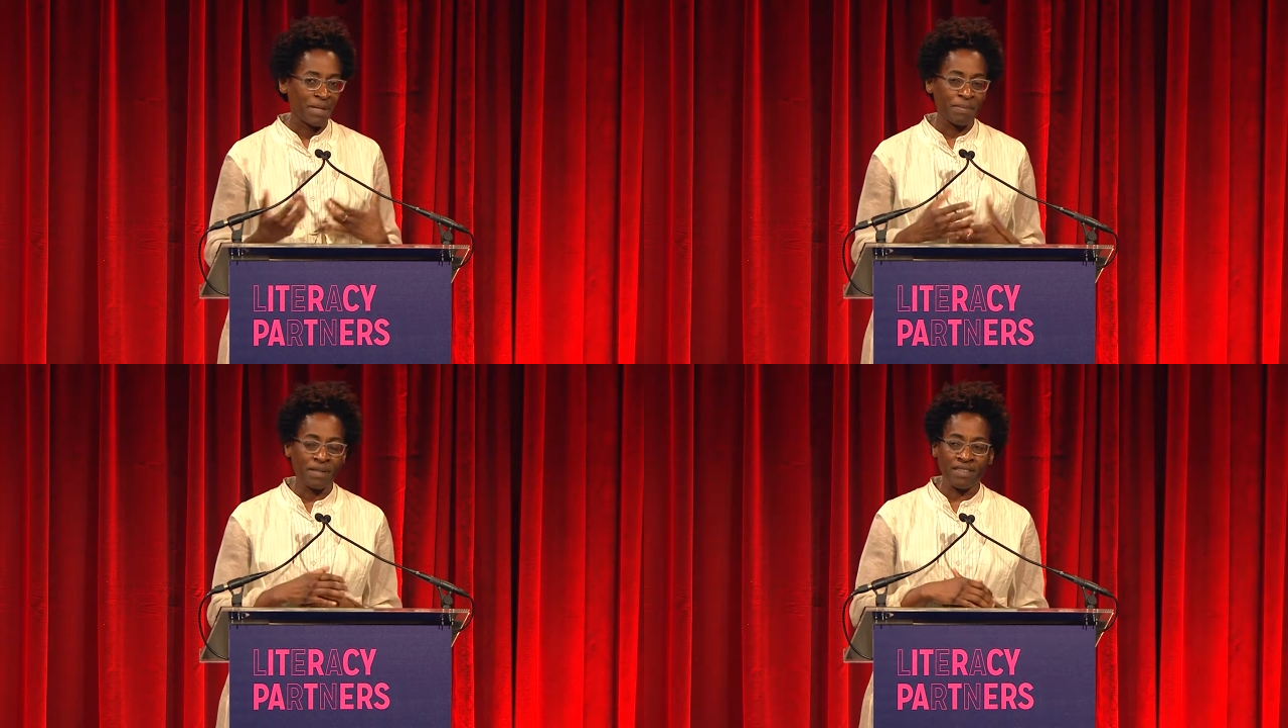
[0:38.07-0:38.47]

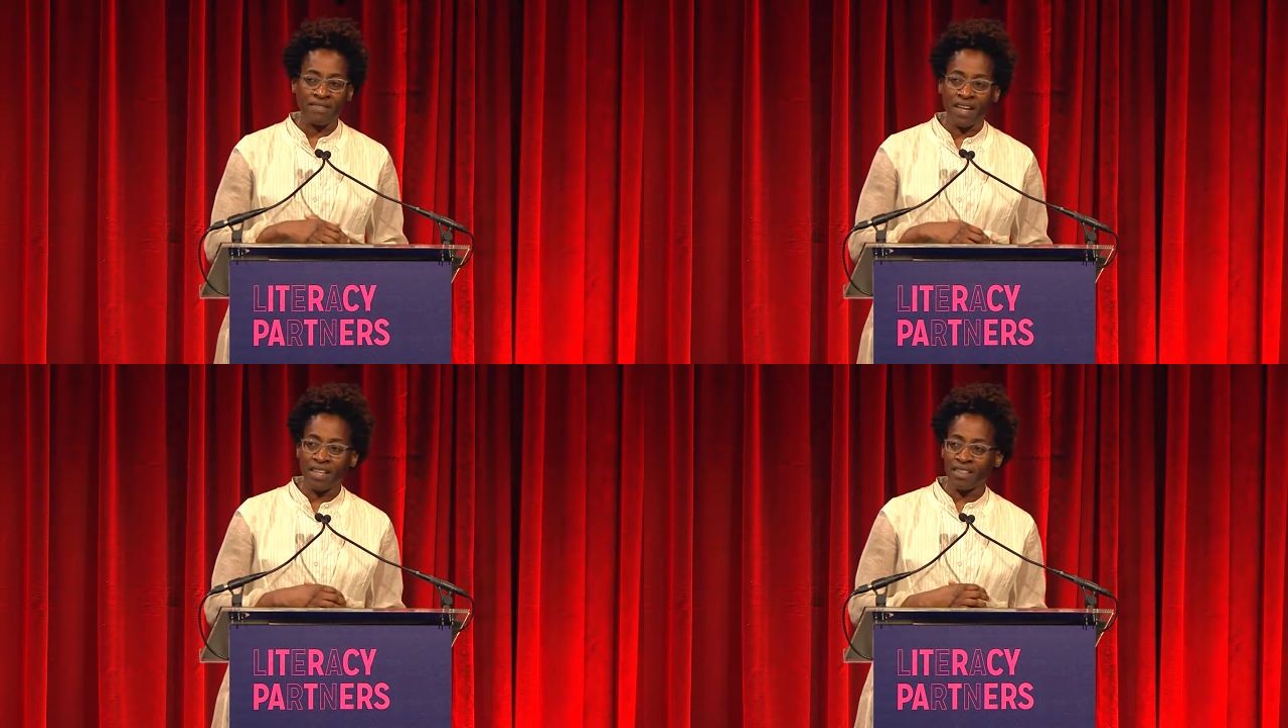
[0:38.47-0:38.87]
people
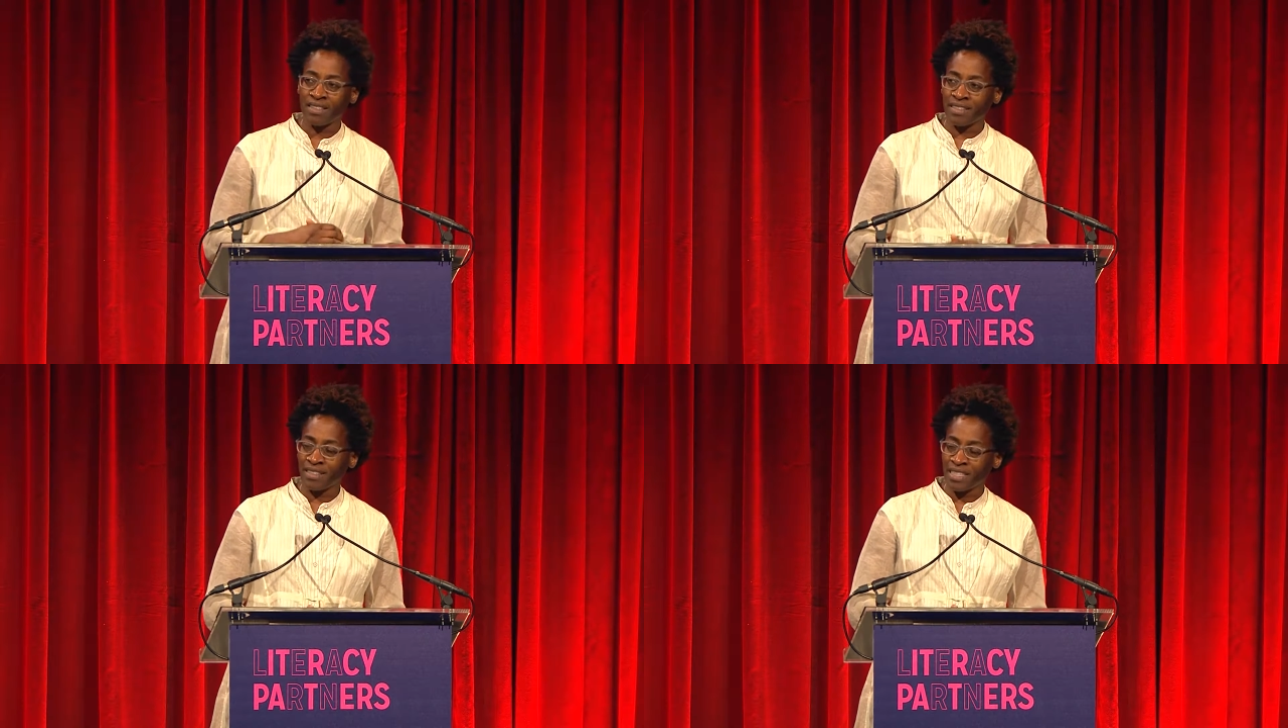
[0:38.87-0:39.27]
of
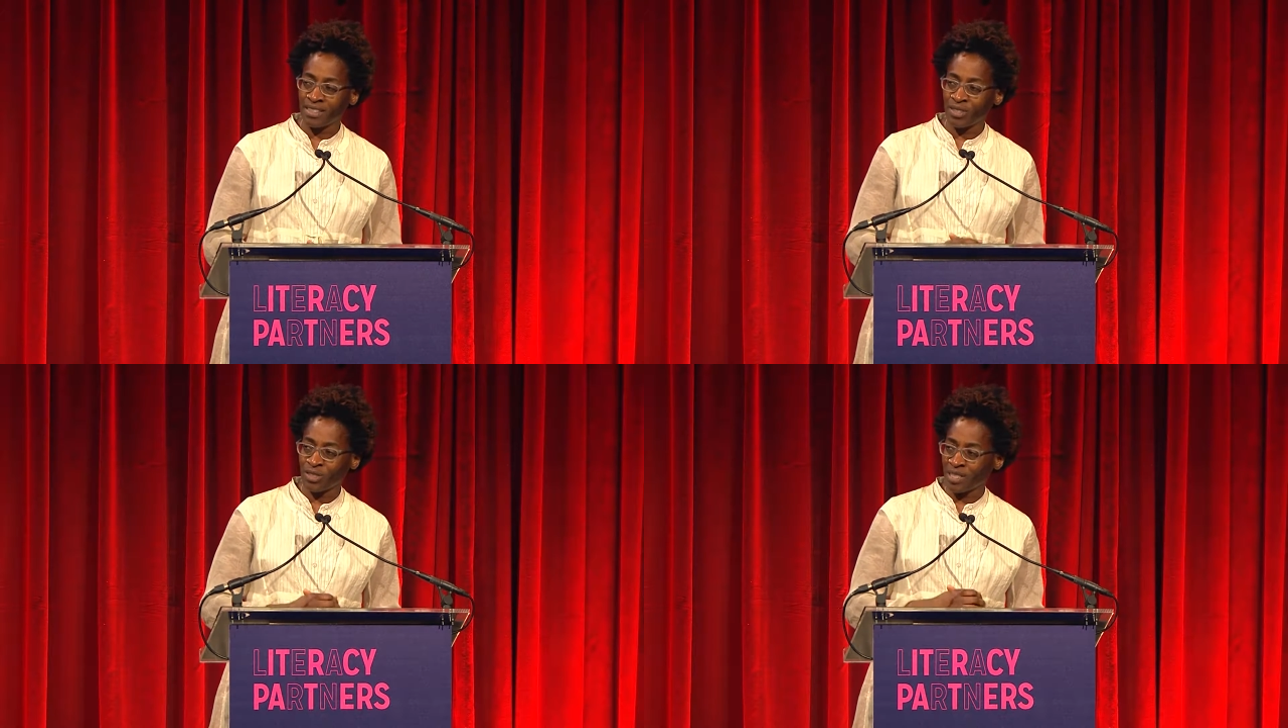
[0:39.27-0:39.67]
color,
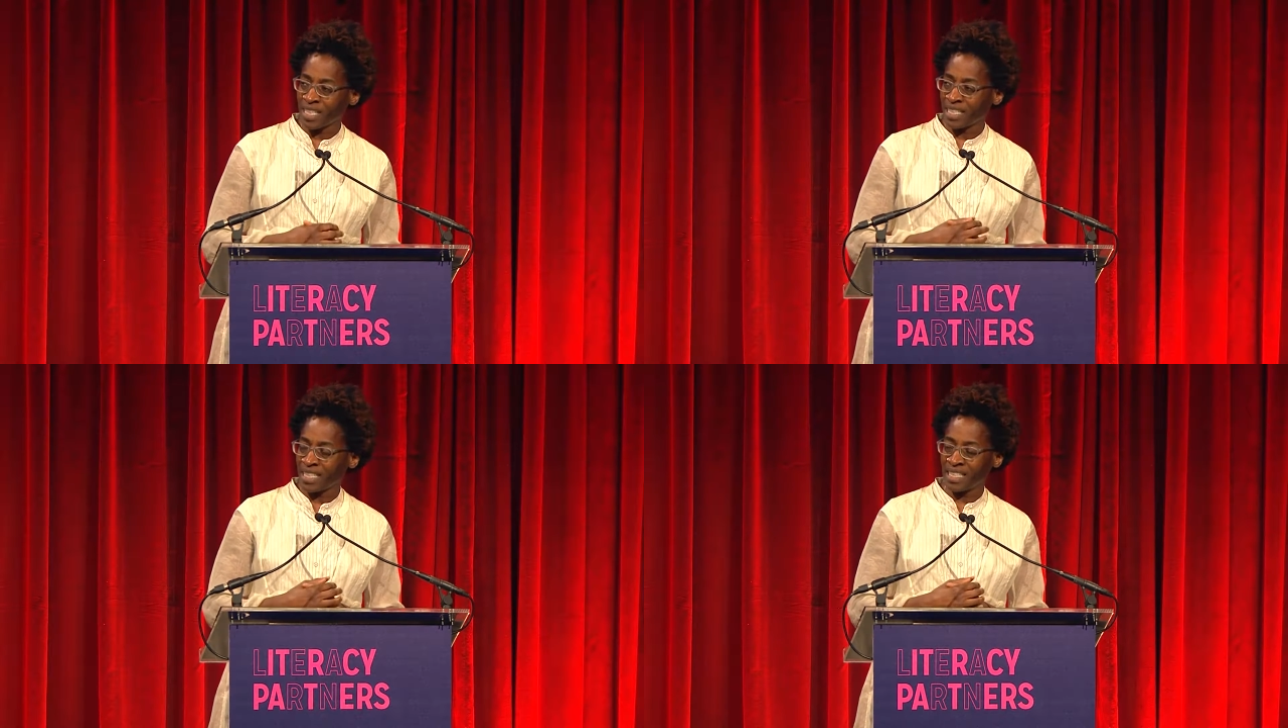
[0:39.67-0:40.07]

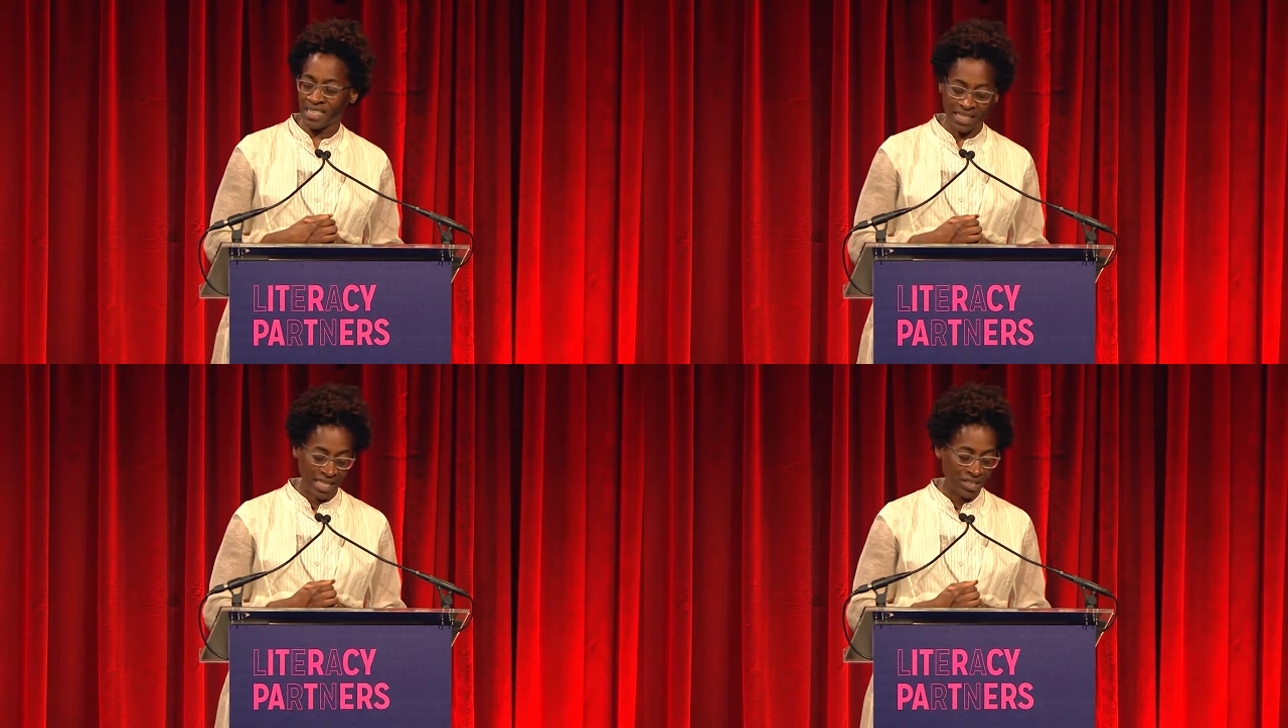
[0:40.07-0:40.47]
historically in
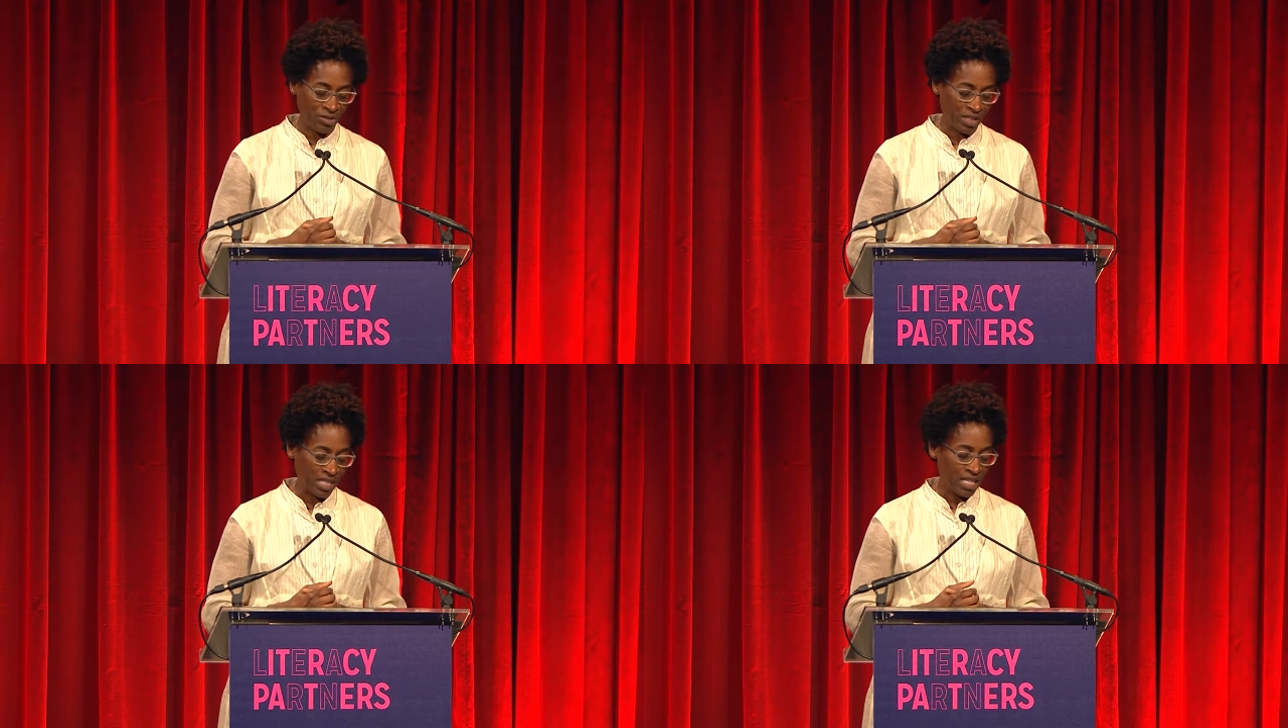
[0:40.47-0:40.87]
this
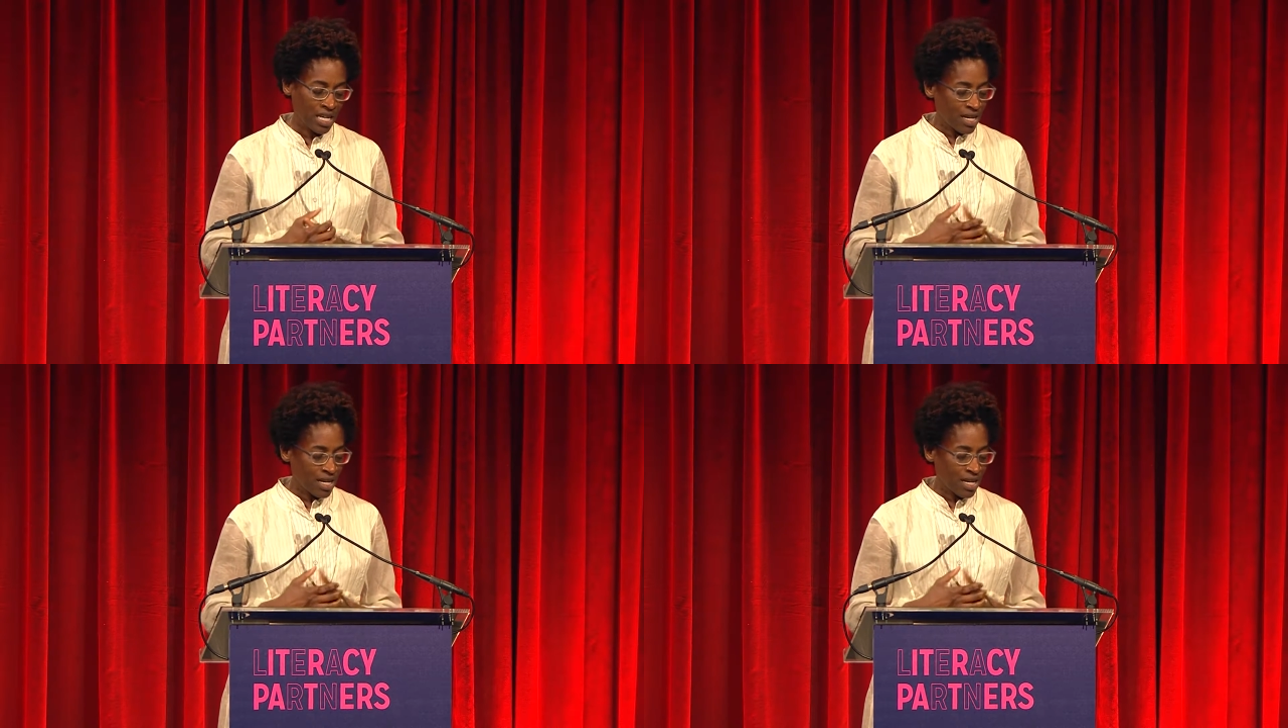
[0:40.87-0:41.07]
country,